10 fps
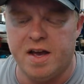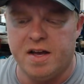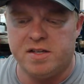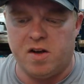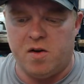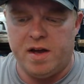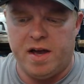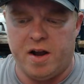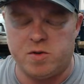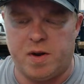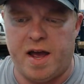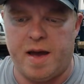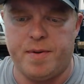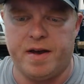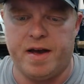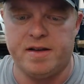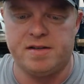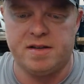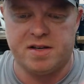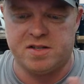So here's what happened,
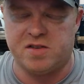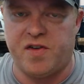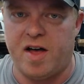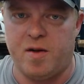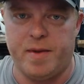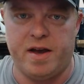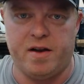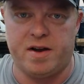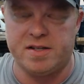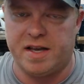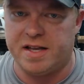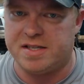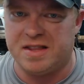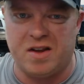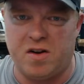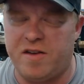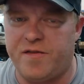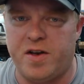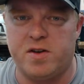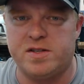guys, because just follow me here, because it gets a little
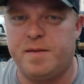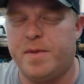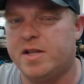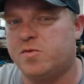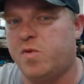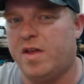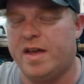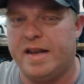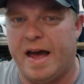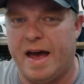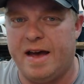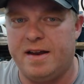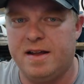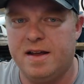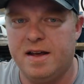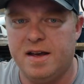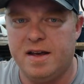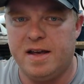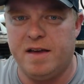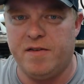confusing, but it's really not,
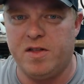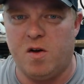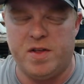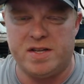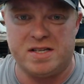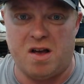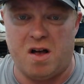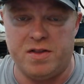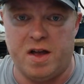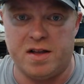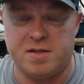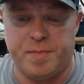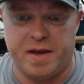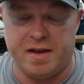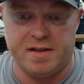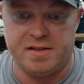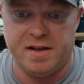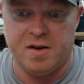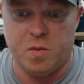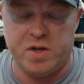even though this is all nuts, because
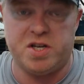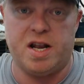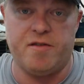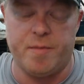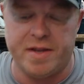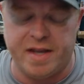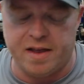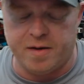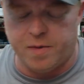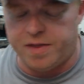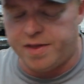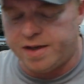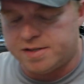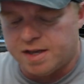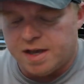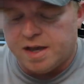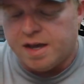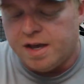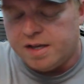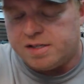we shouldn't even be dealing with this.
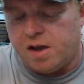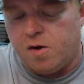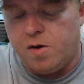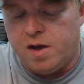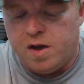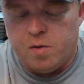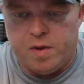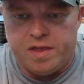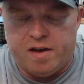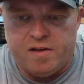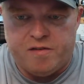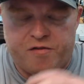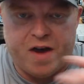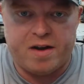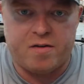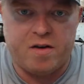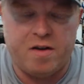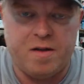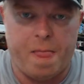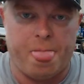So when the
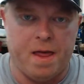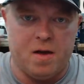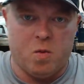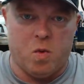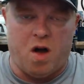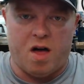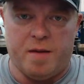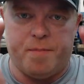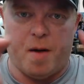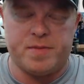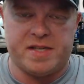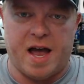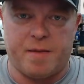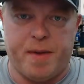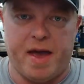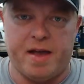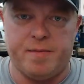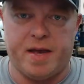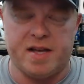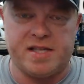federal, we'll call bump stock ban,
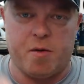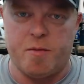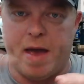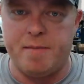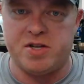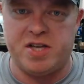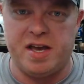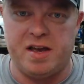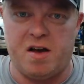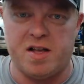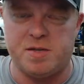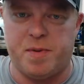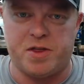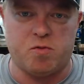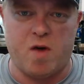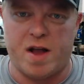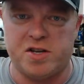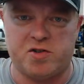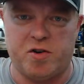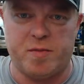because they were made machine guns, but the
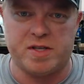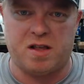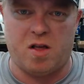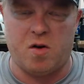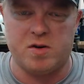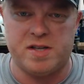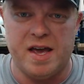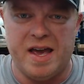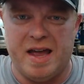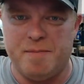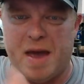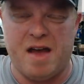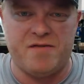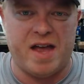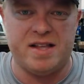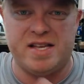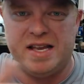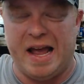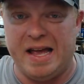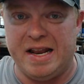registry was closed in May of
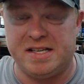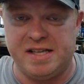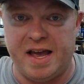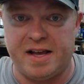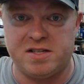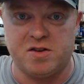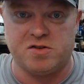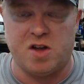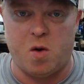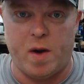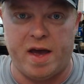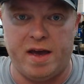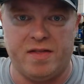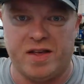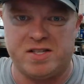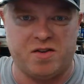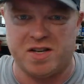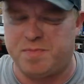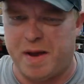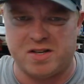1986. There's no way, unless you're a
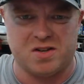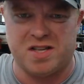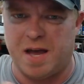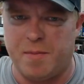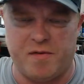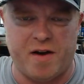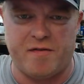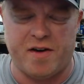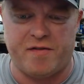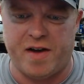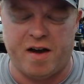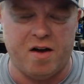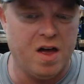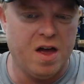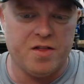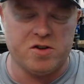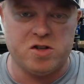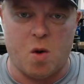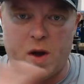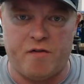special type of FFL, there's
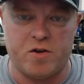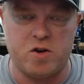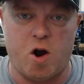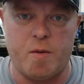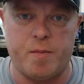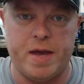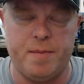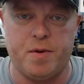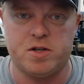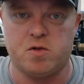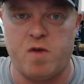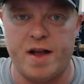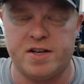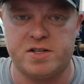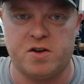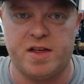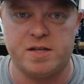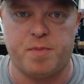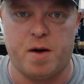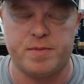no way for normal people to register these
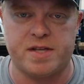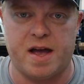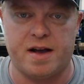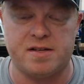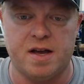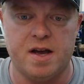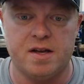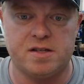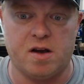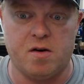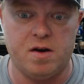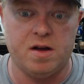bump stocks, so